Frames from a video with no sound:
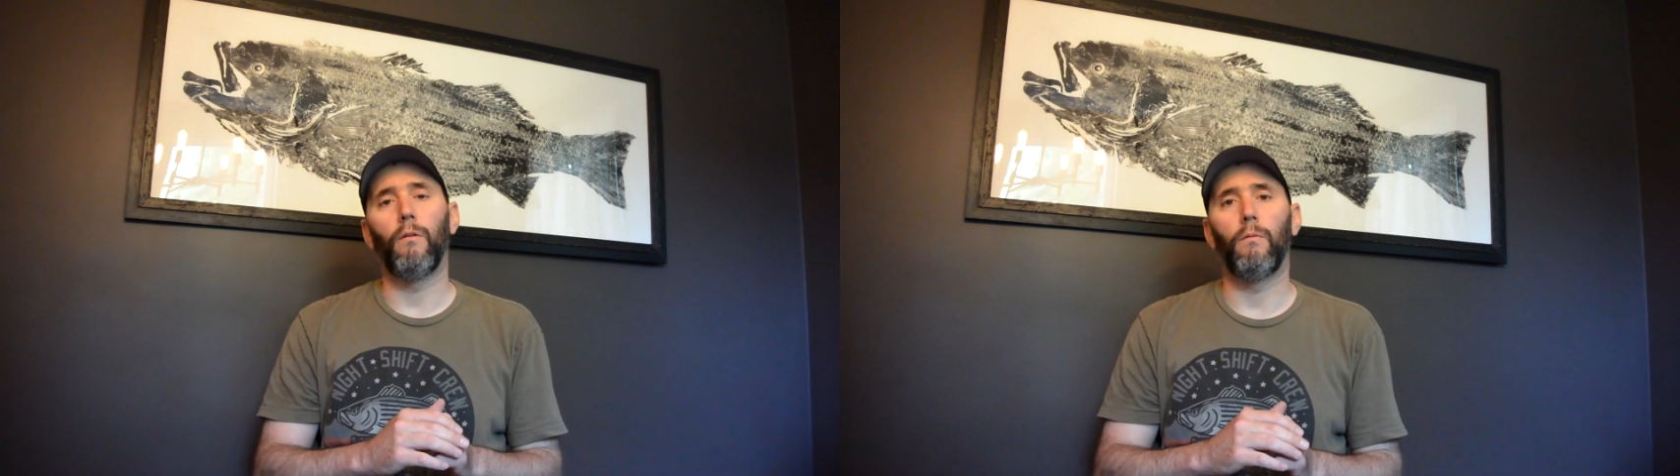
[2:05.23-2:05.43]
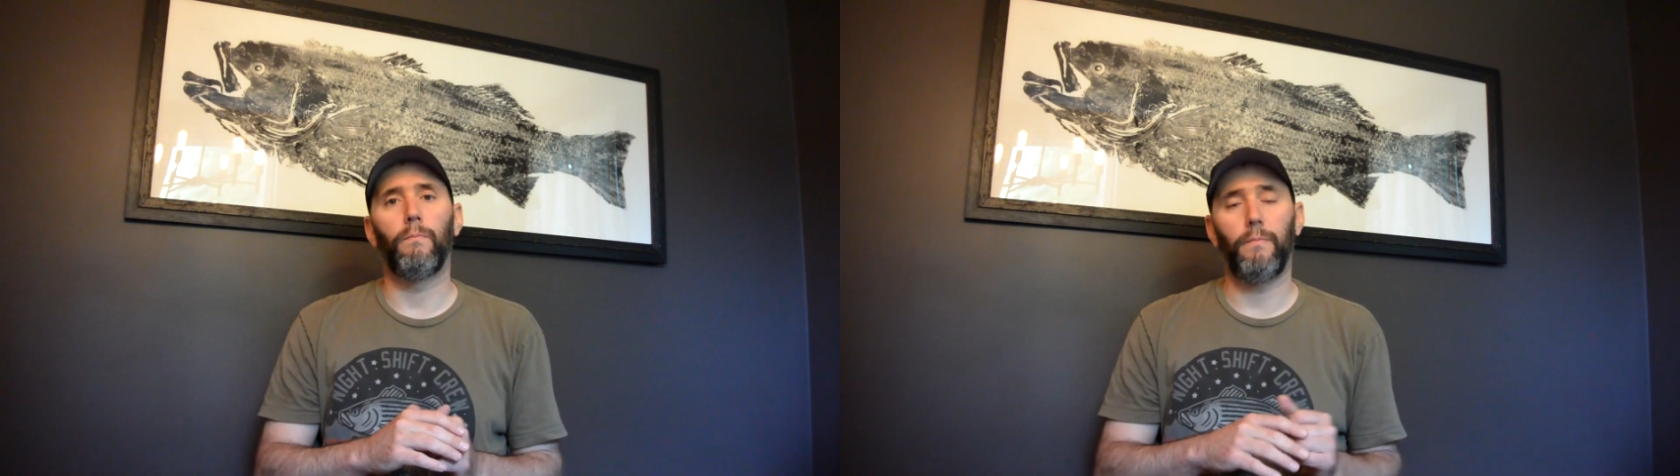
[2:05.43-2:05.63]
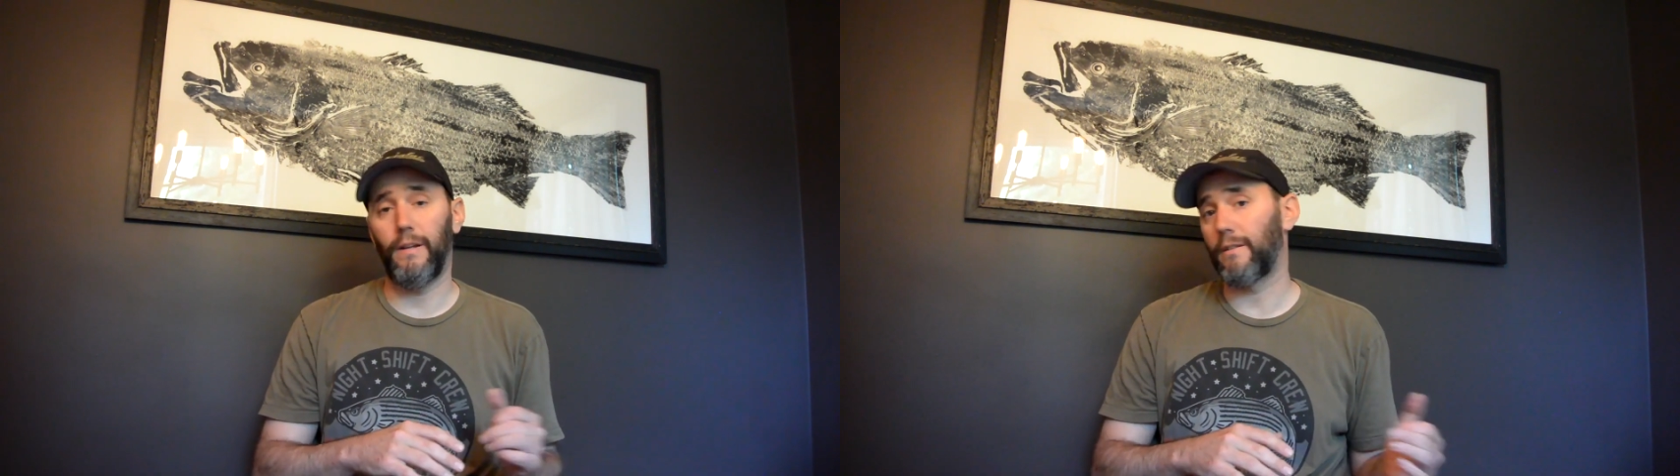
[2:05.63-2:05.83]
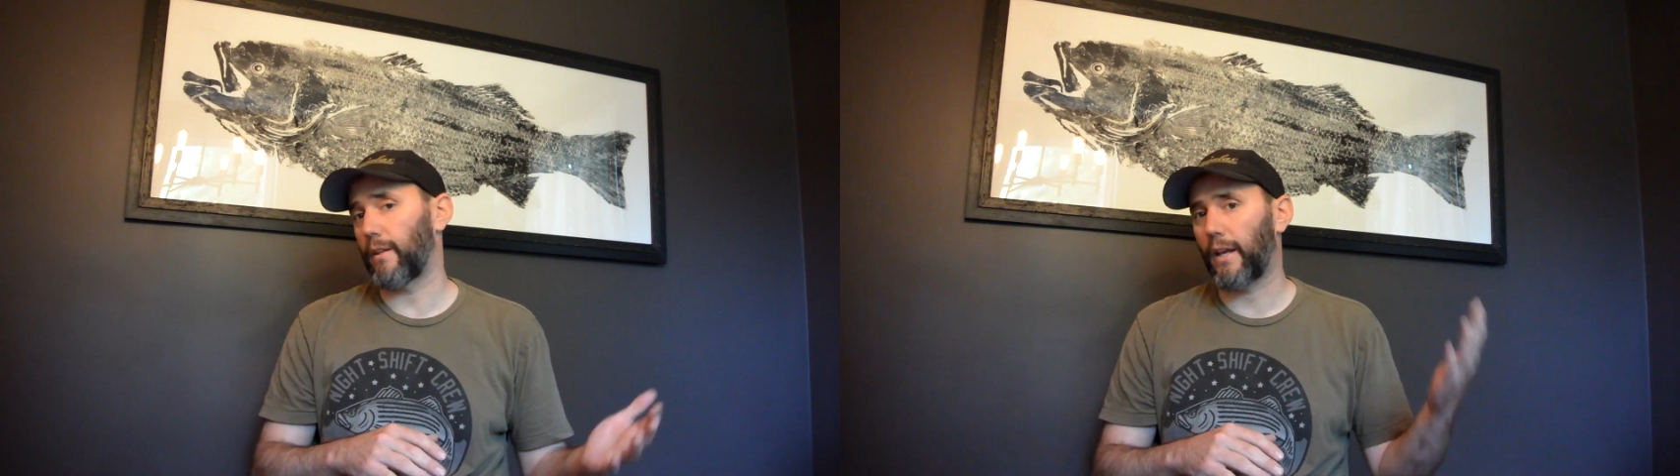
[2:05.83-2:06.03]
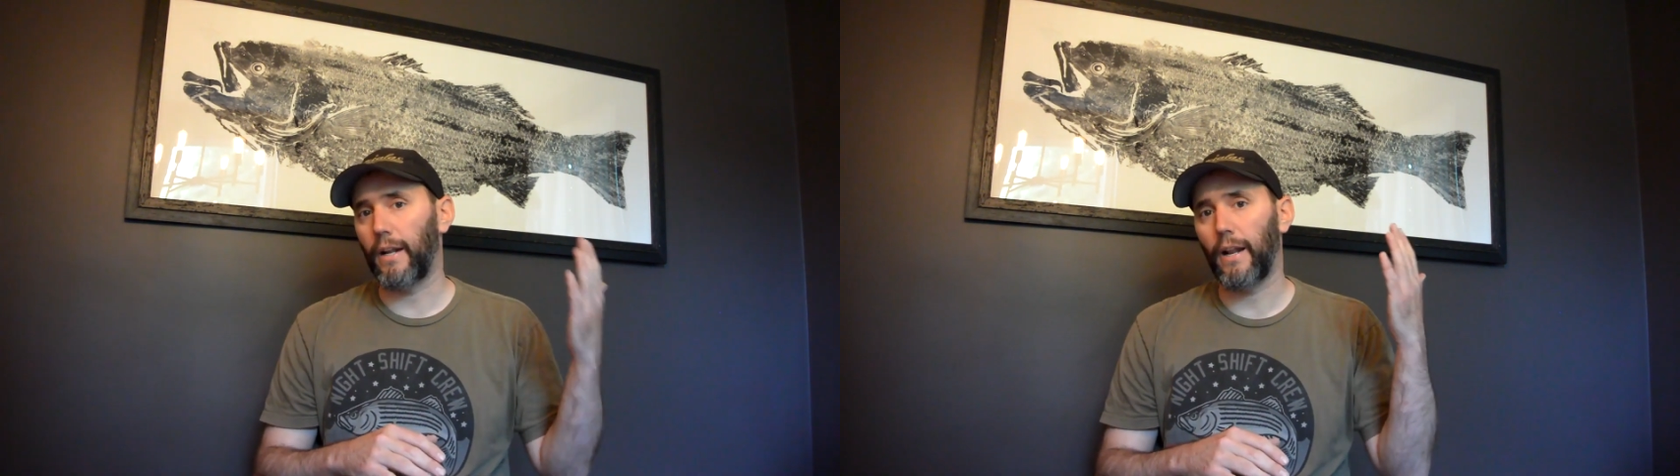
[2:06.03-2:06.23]
or
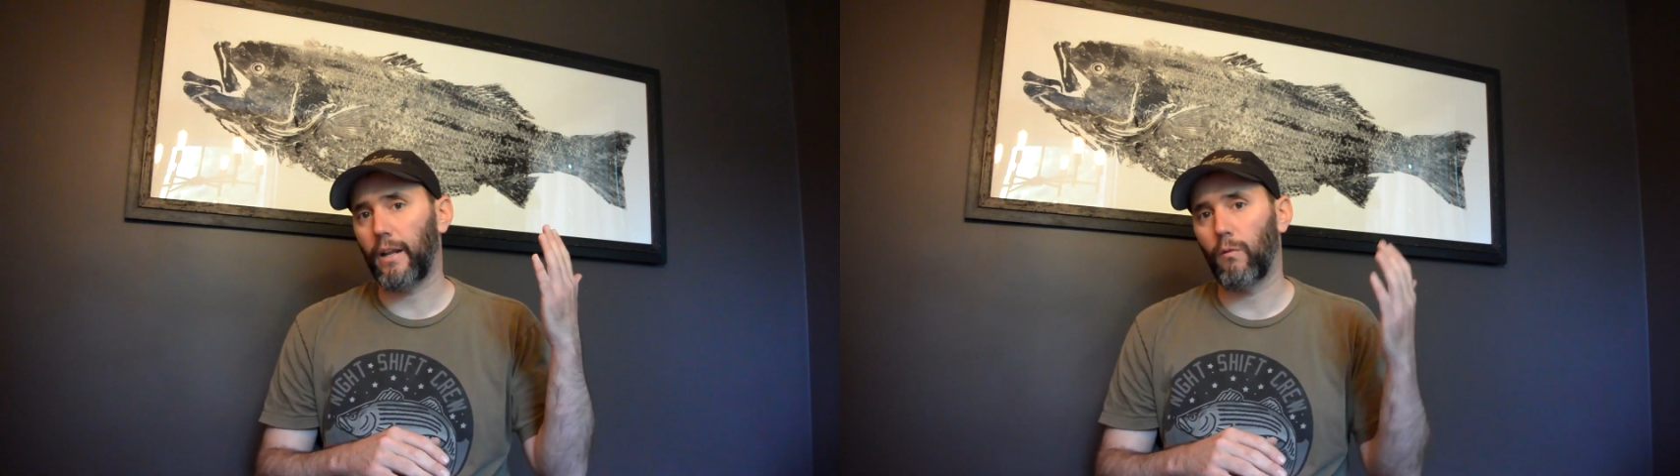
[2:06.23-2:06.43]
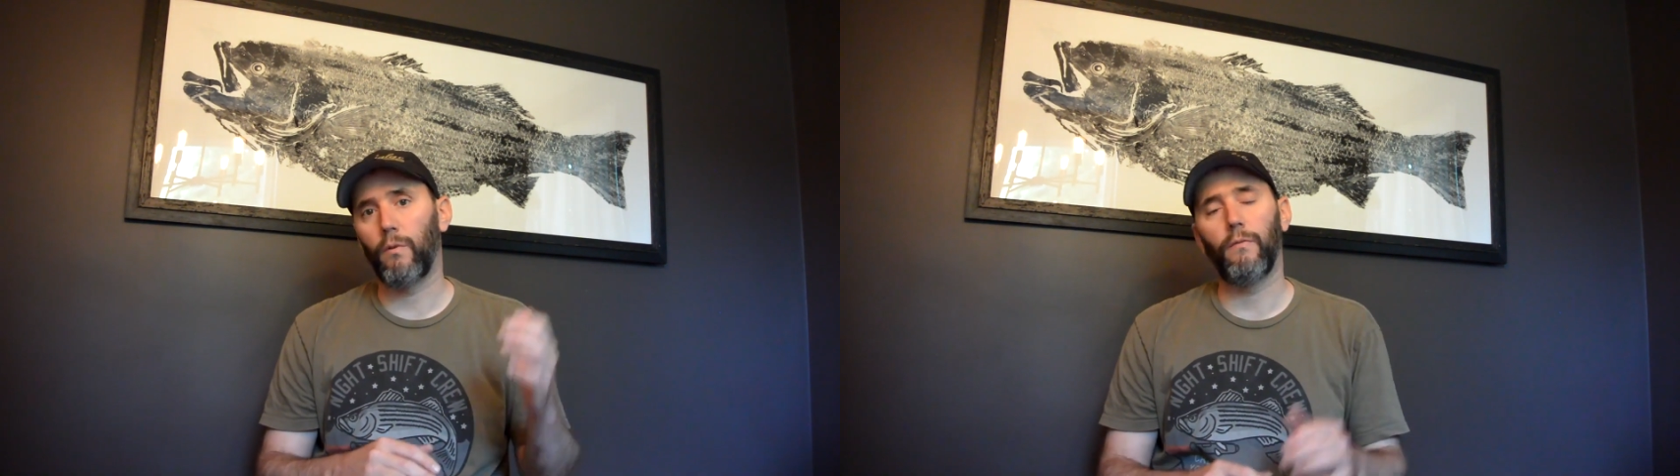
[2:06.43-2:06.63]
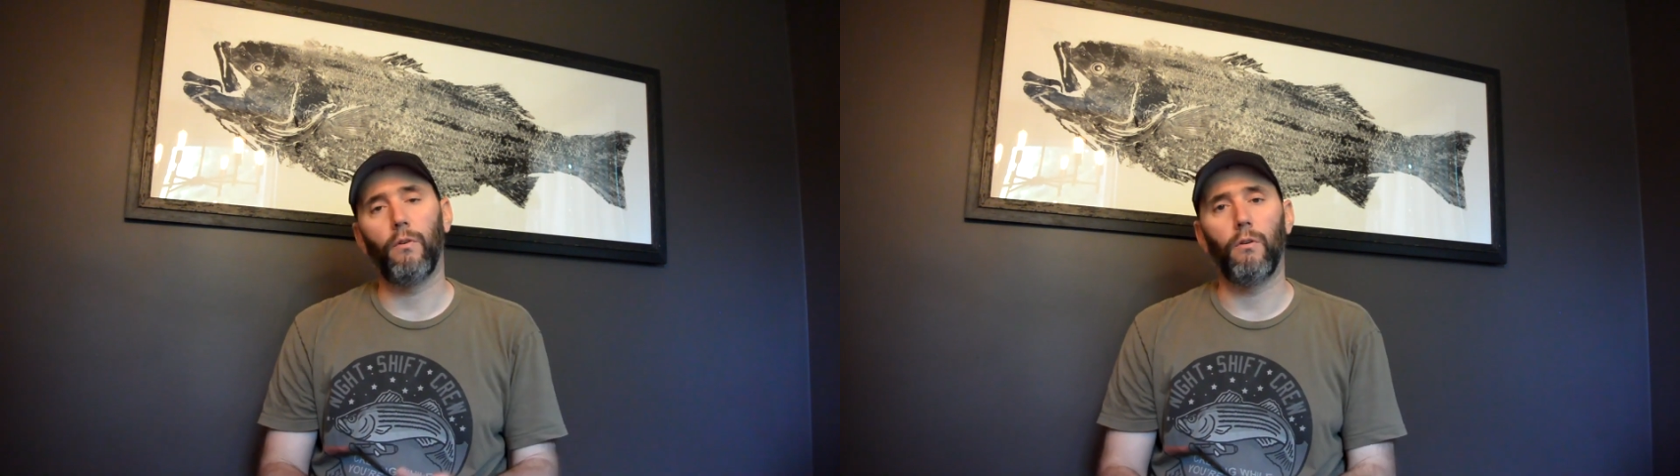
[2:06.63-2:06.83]
into the Connecticut River,